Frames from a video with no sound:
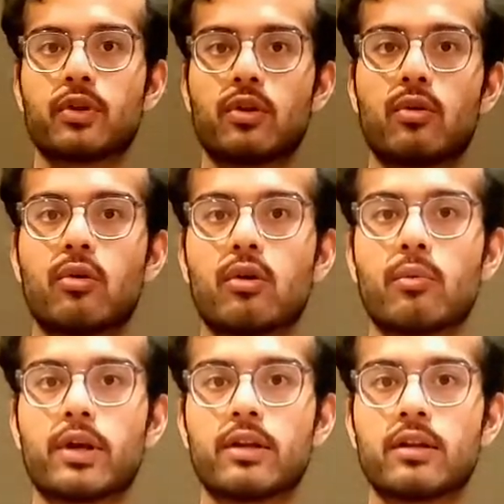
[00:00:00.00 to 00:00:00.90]
or
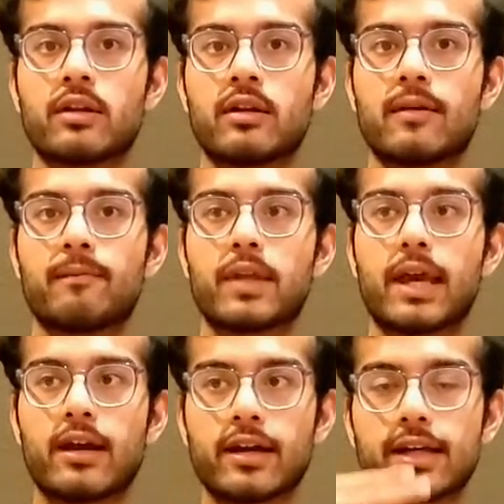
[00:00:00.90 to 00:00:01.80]
when the
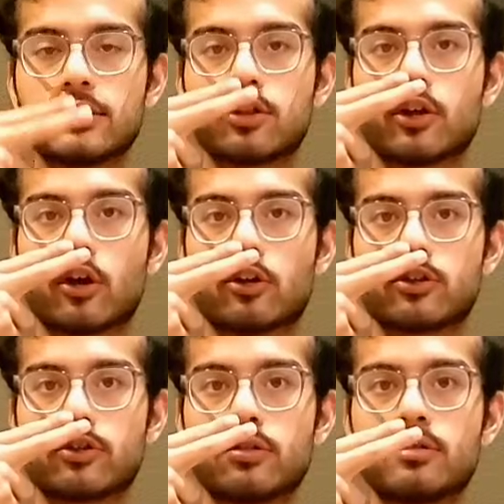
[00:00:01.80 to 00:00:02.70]
air hits your
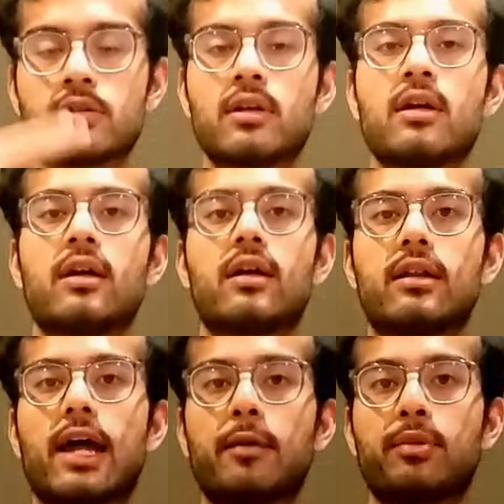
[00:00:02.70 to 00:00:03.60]
nostrils,
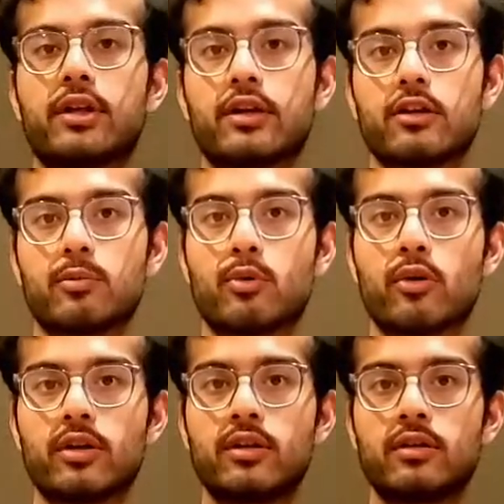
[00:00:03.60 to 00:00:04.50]
that particular
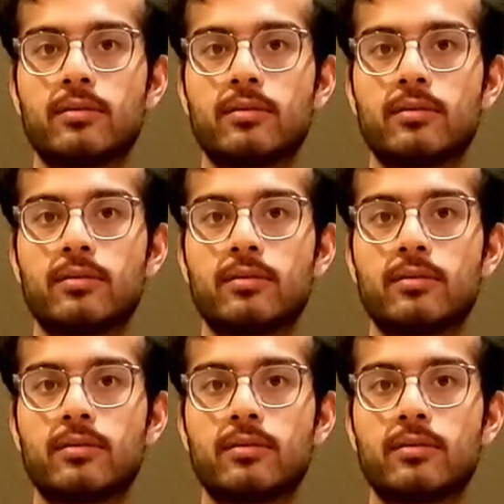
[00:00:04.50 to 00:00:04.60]
point,